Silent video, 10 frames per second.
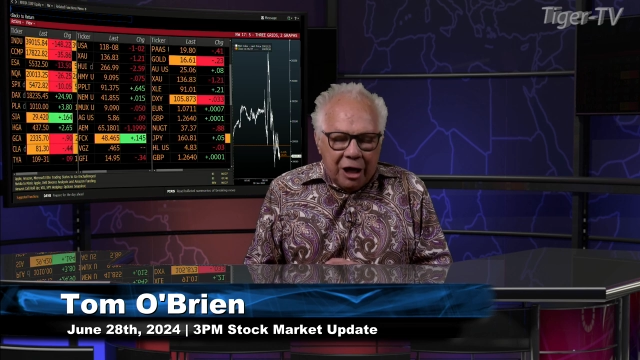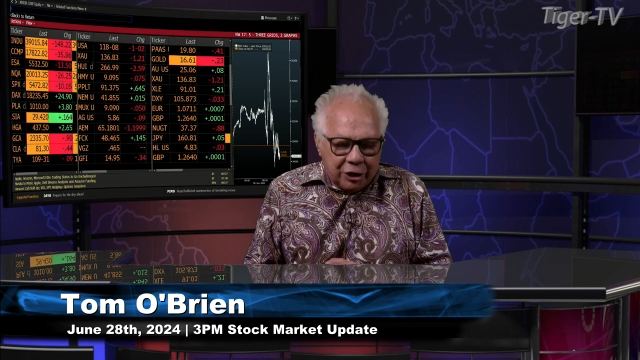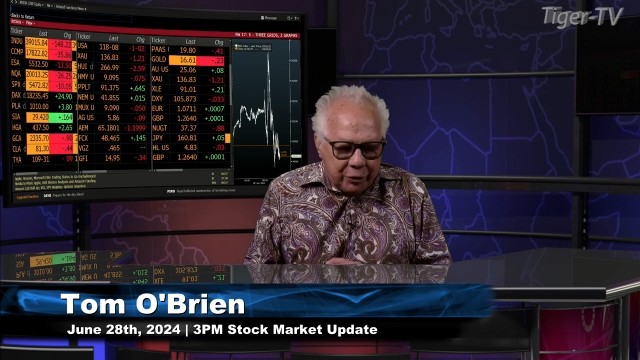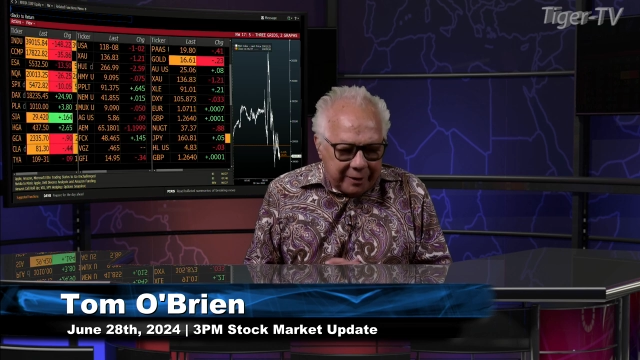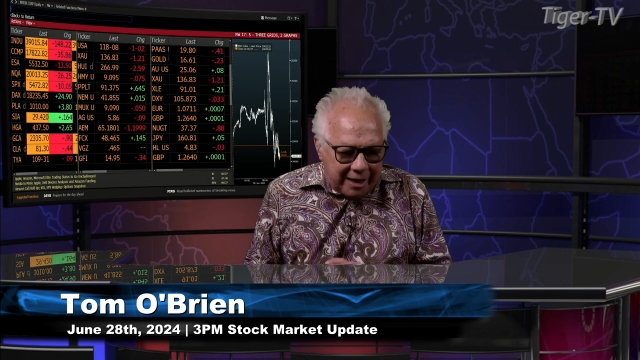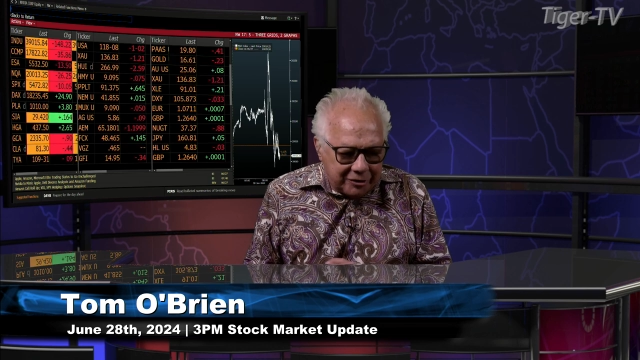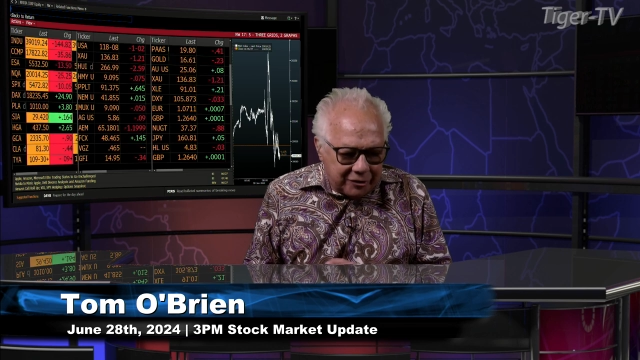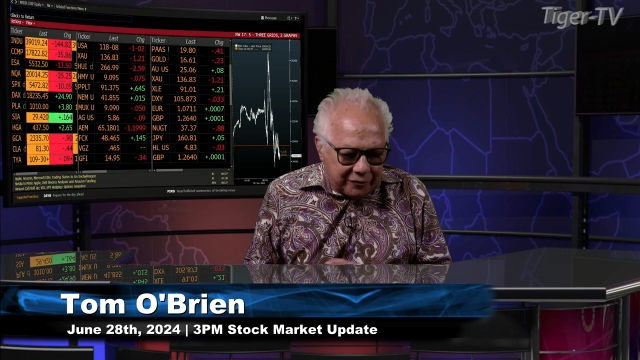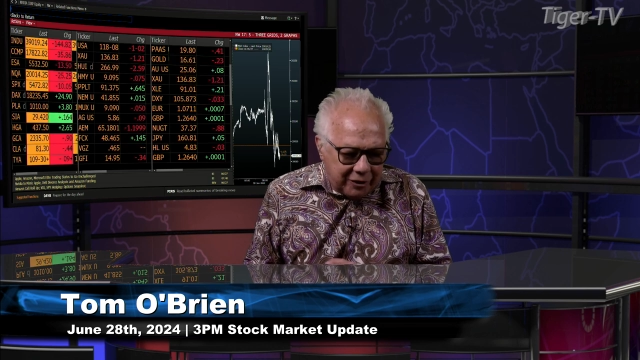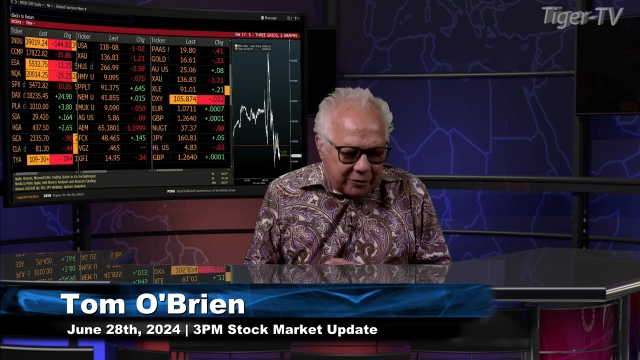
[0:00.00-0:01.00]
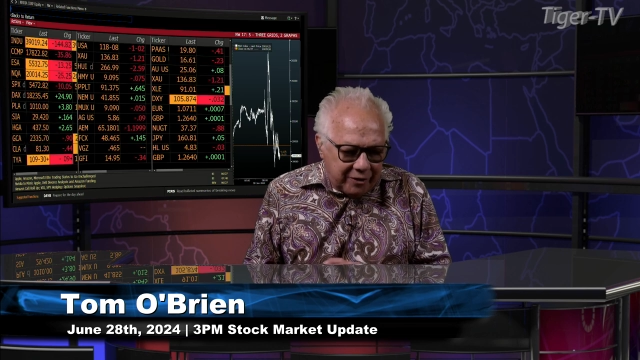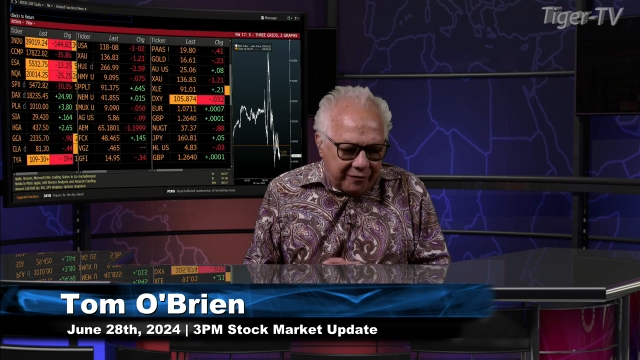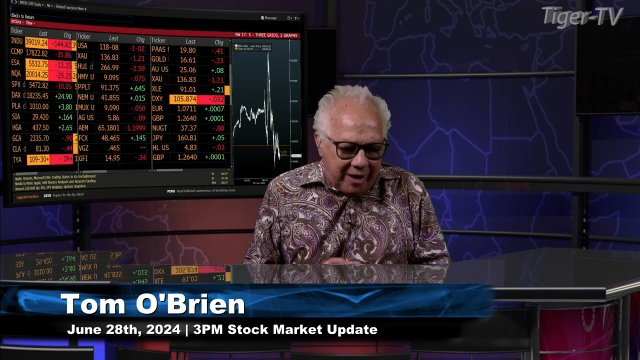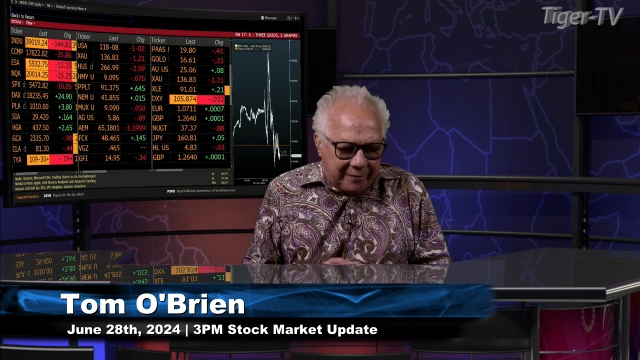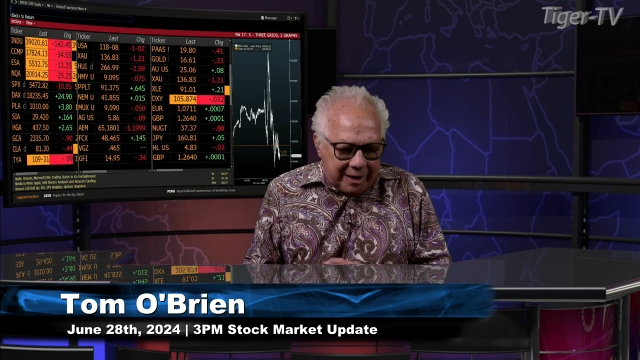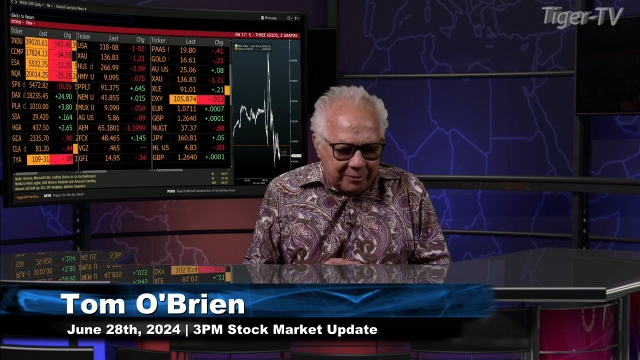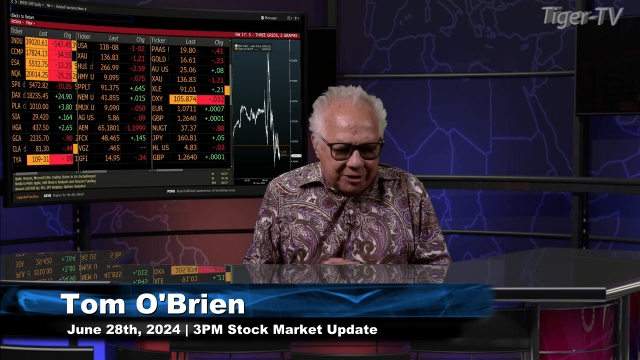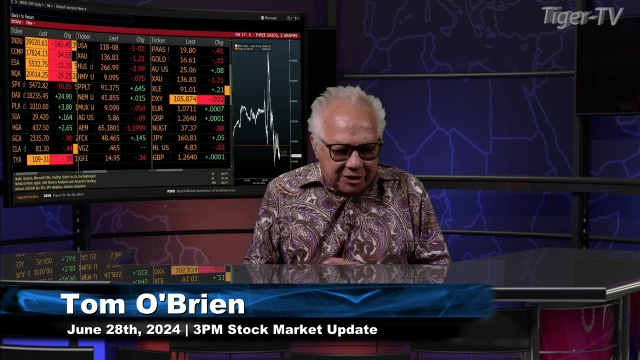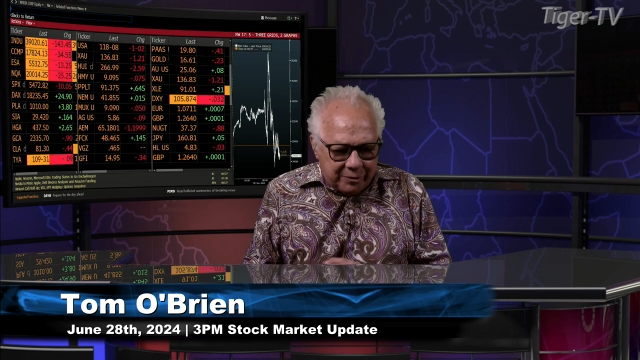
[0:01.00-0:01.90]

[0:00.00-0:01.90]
2,335 an ounce.